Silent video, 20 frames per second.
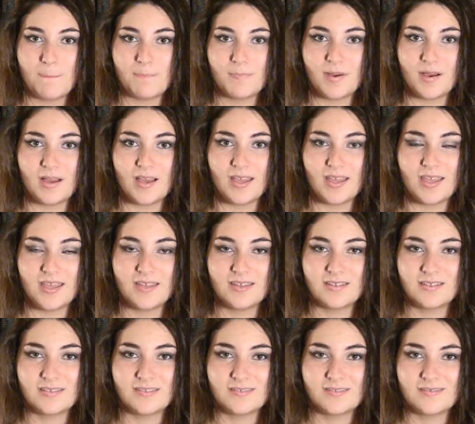but,
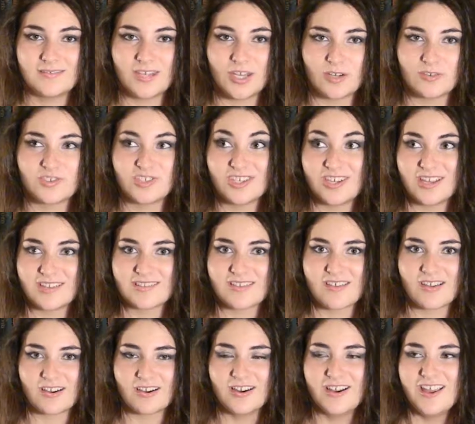you know, she gets
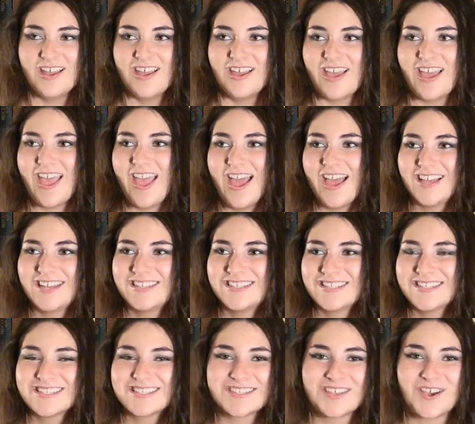there.
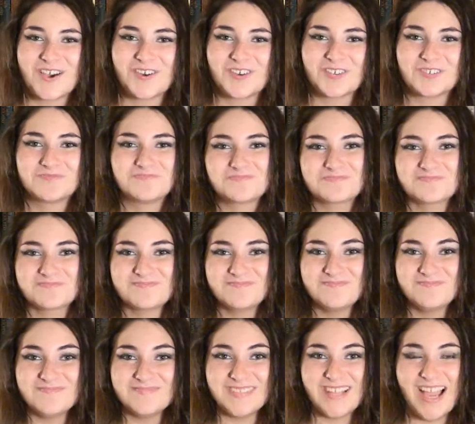And so
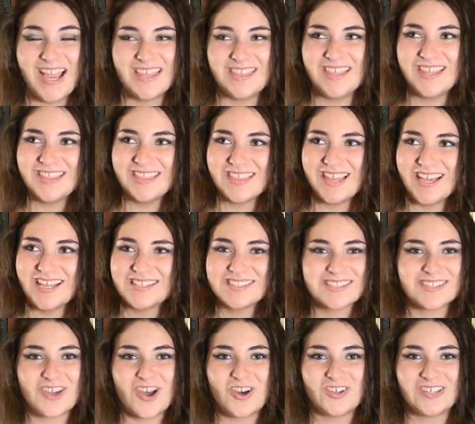I think
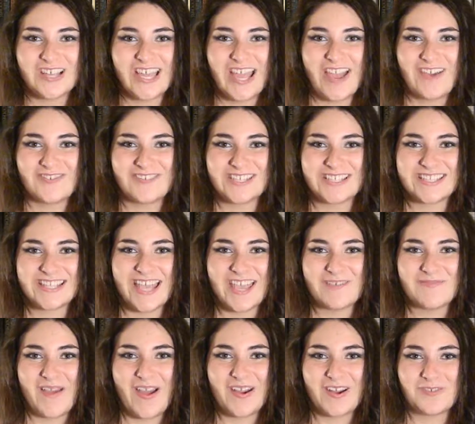that's all I have to say
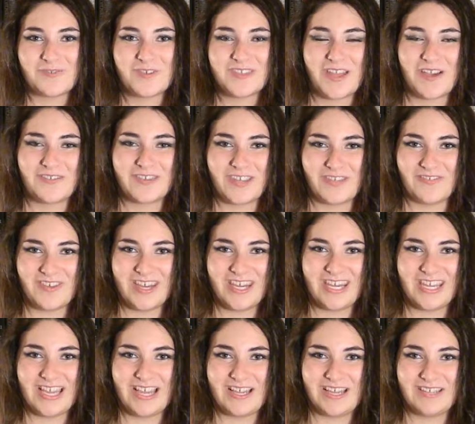about it without
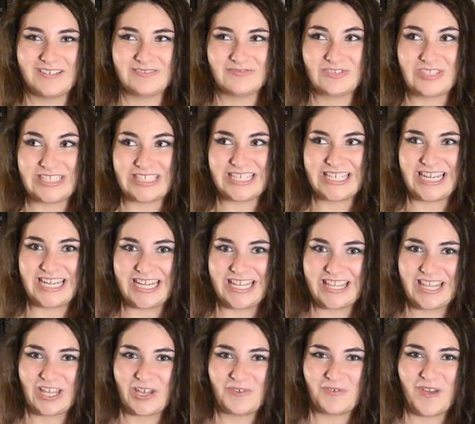giving really
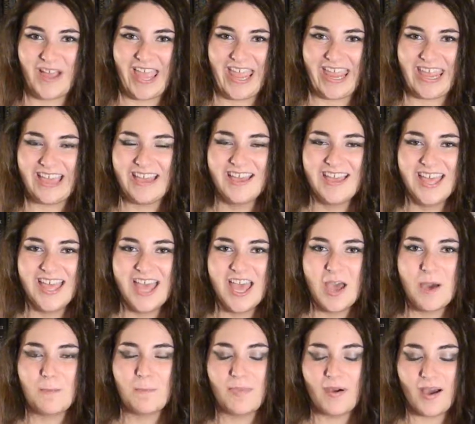anything away.
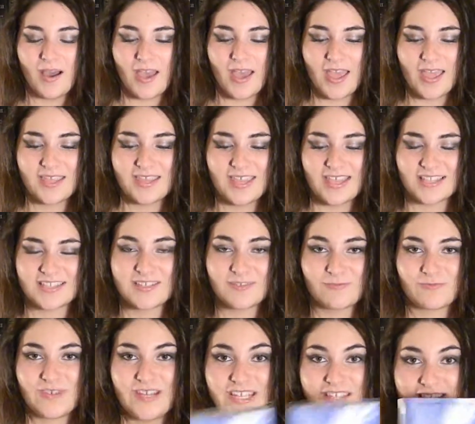But yes,
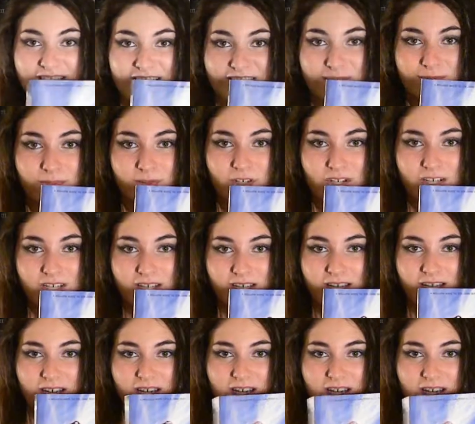read this book,